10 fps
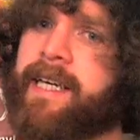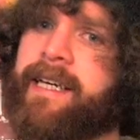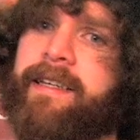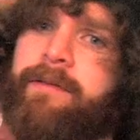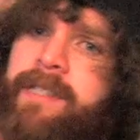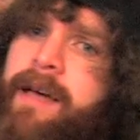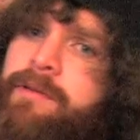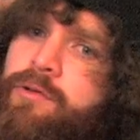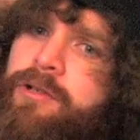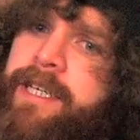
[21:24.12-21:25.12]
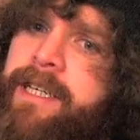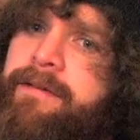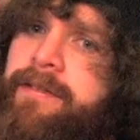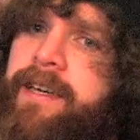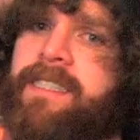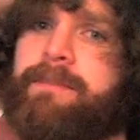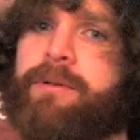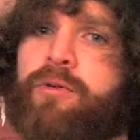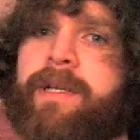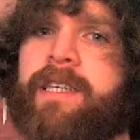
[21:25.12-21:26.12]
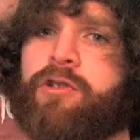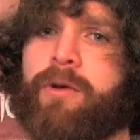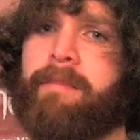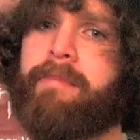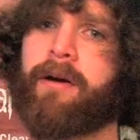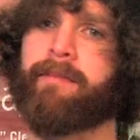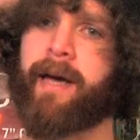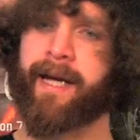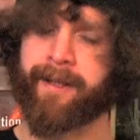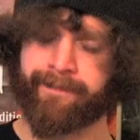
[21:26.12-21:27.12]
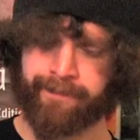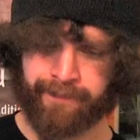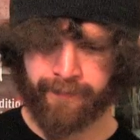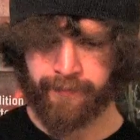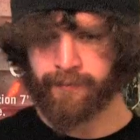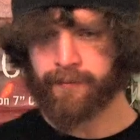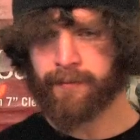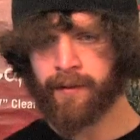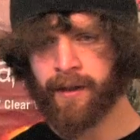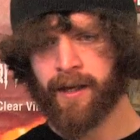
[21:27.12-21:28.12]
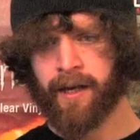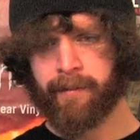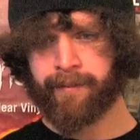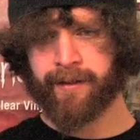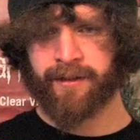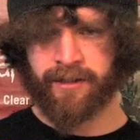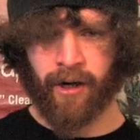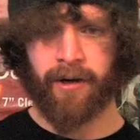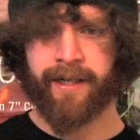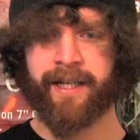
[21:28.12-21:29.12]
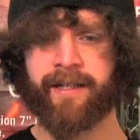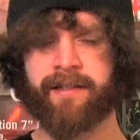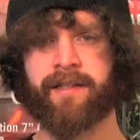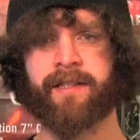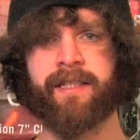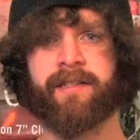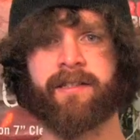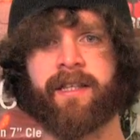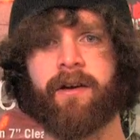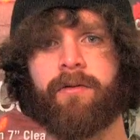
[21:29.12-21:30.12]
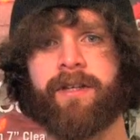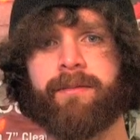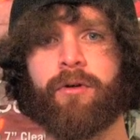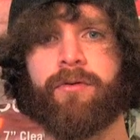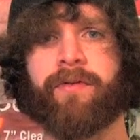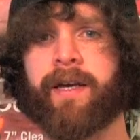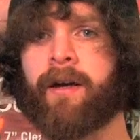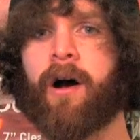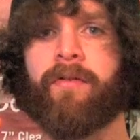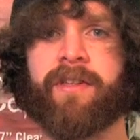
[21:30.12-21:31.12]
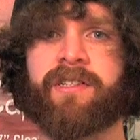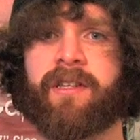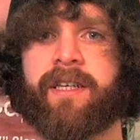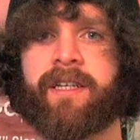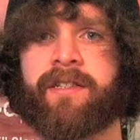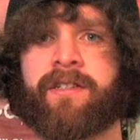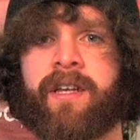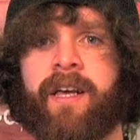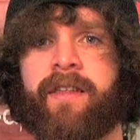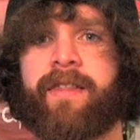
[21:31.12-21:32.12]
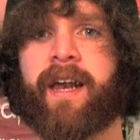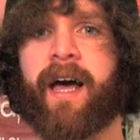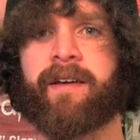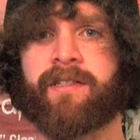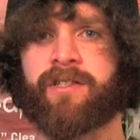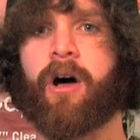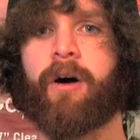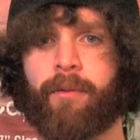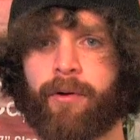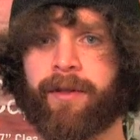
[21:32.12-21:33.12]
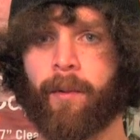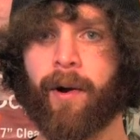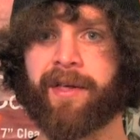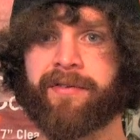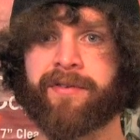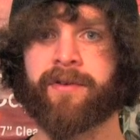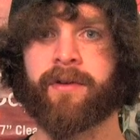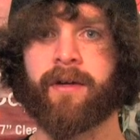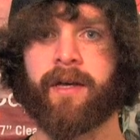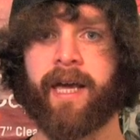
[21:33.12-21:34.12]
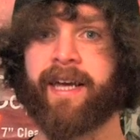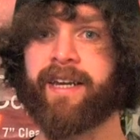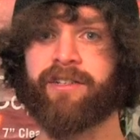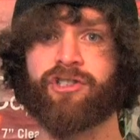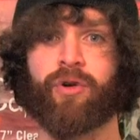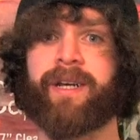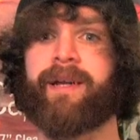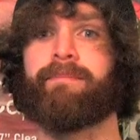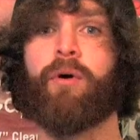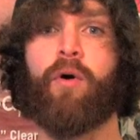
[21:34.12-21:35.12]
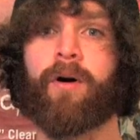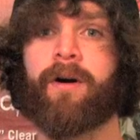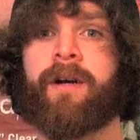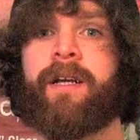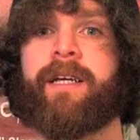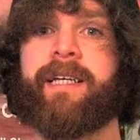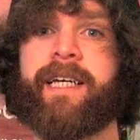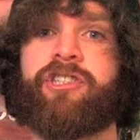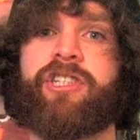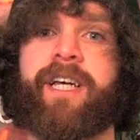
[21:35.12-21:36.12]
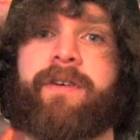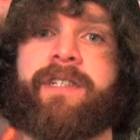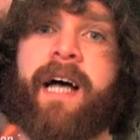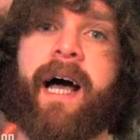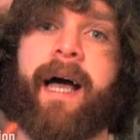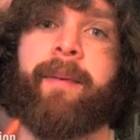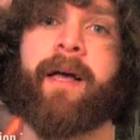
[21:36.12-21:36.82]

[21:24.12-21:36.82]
saying. I was really conflicted between this one and Birdman. But Guardians is the only movie on this list that I saw more than once and enjoyed it more each and every time.